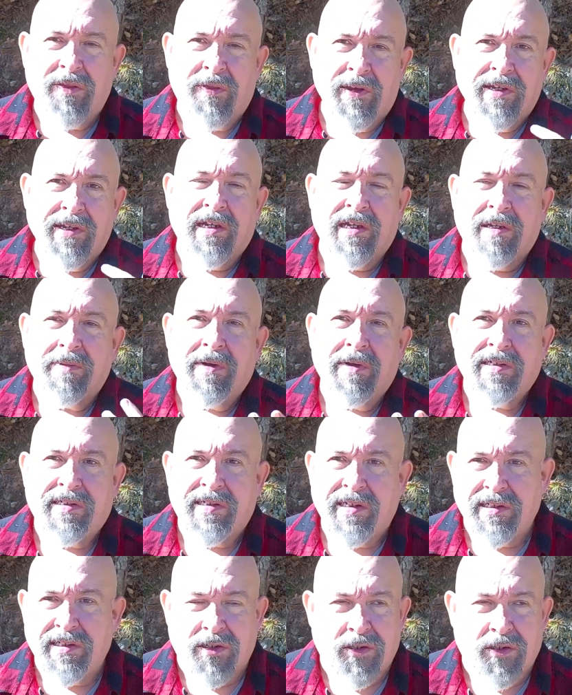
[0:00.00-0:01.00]
thinking about
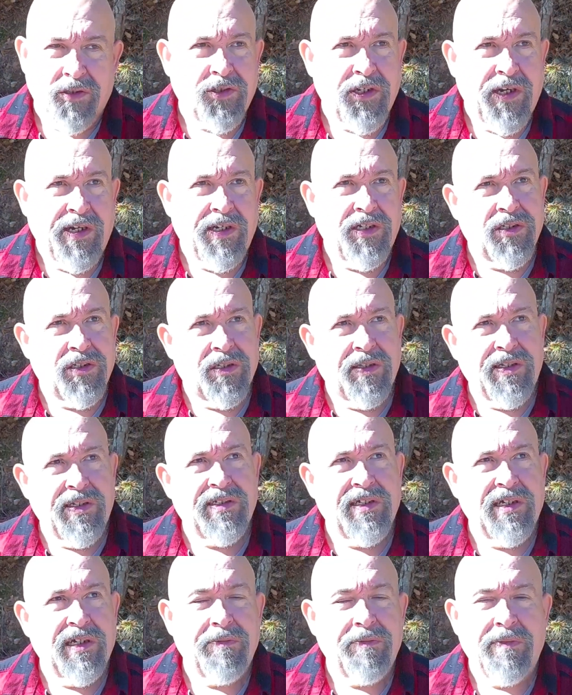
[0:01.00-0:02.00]
seasonal change,
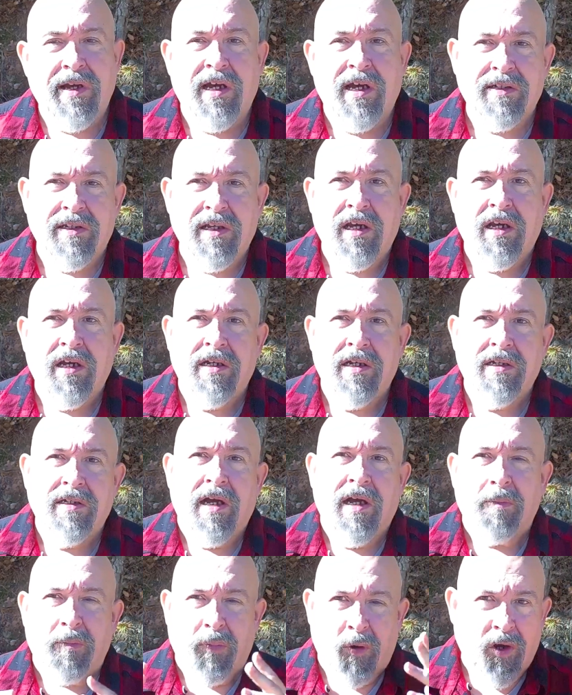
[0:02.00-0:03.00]
let's think about
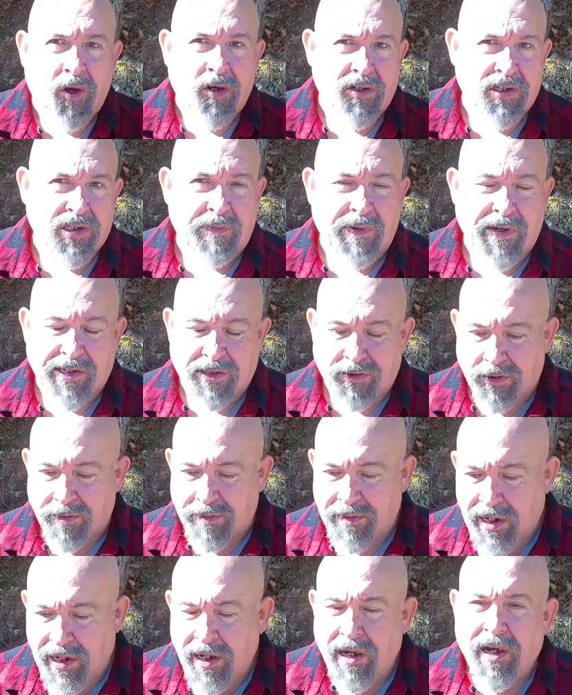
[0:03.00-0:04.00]
a broader
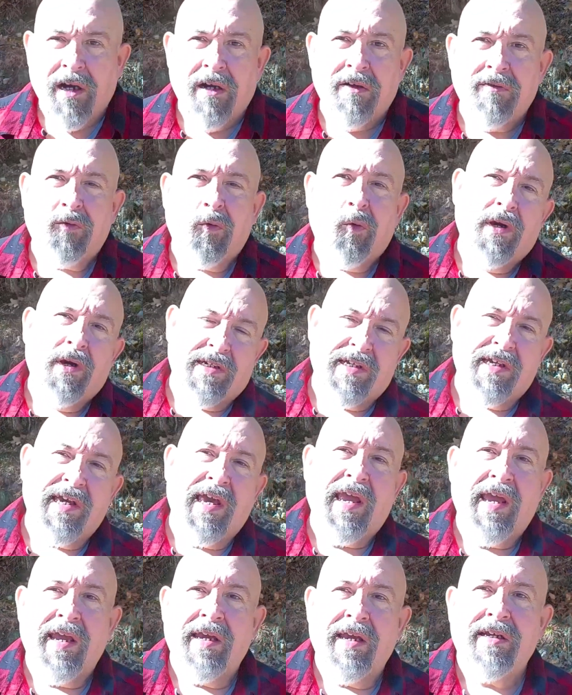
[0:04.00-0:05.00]
spectrum of what
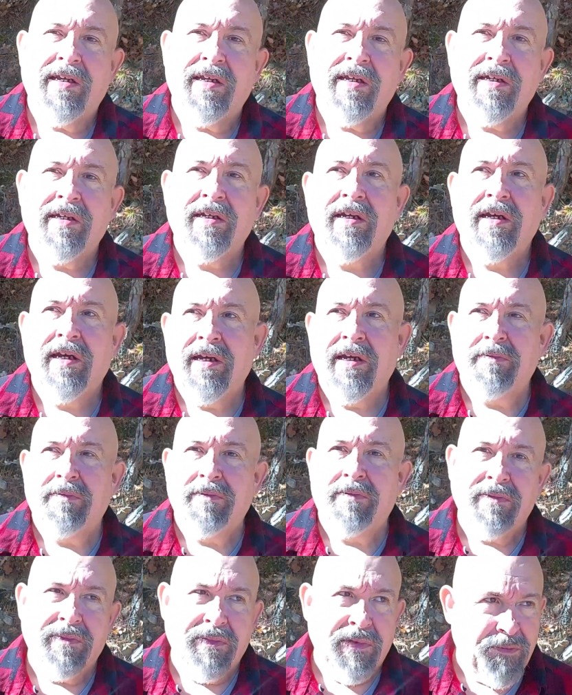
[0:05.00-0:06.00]
can
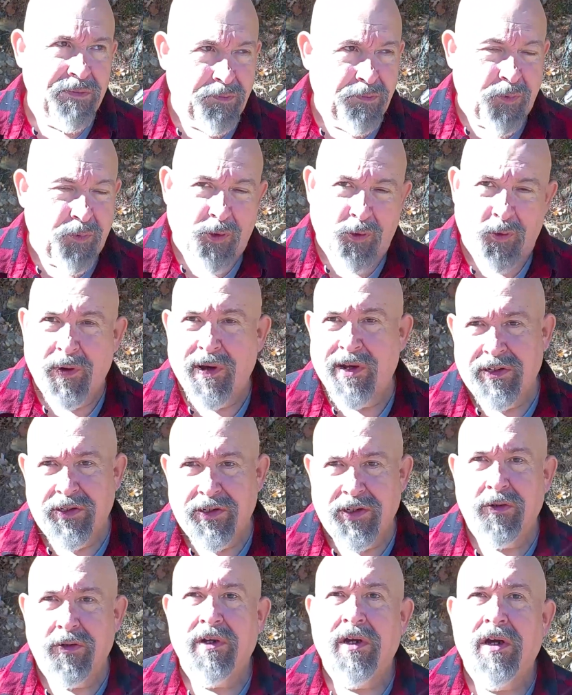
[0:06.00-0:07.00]
threaten
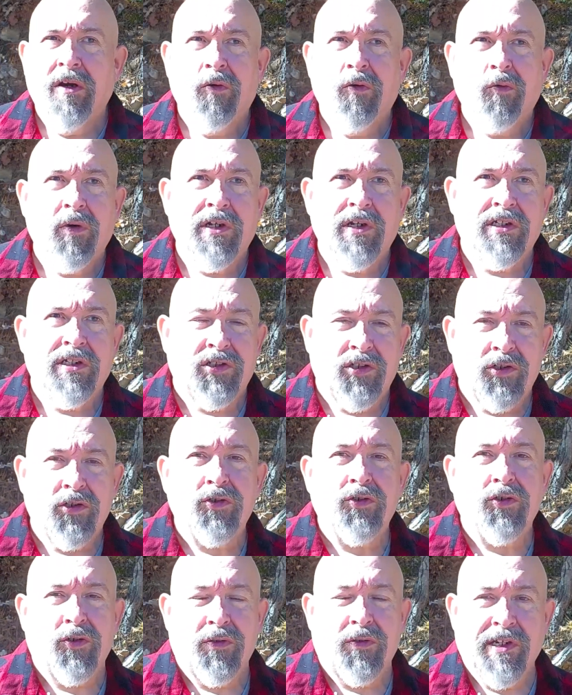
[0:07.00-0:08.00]
you. What do
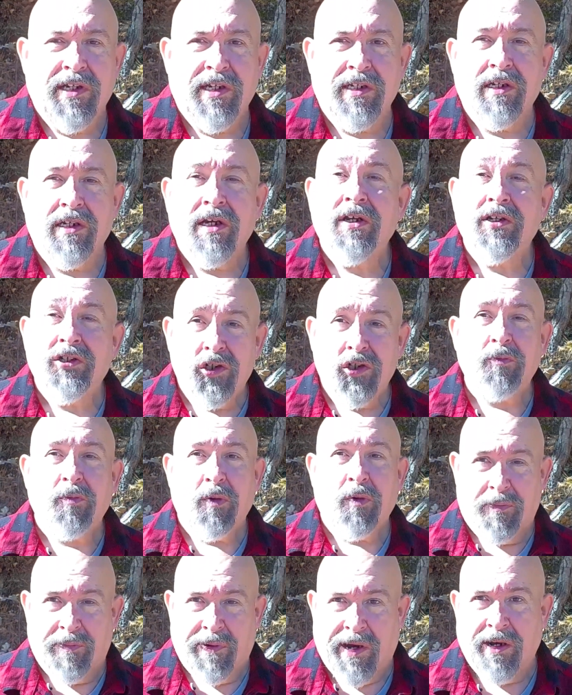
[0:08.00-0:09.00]
you need to
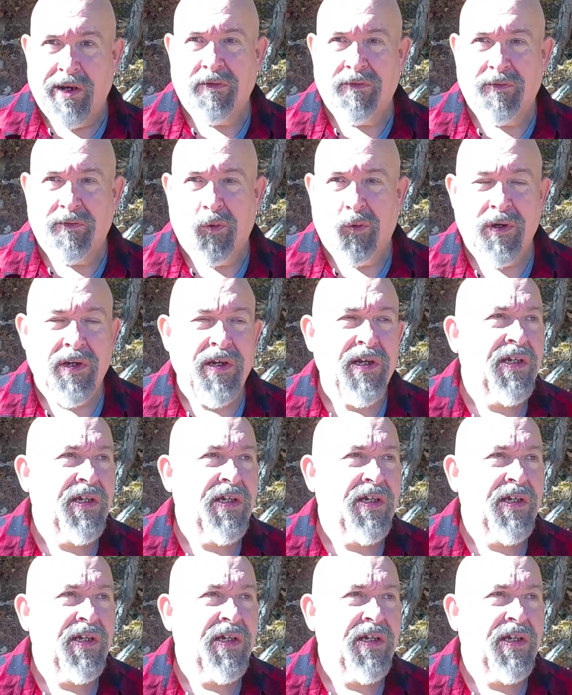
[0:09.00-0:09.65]
prepare for?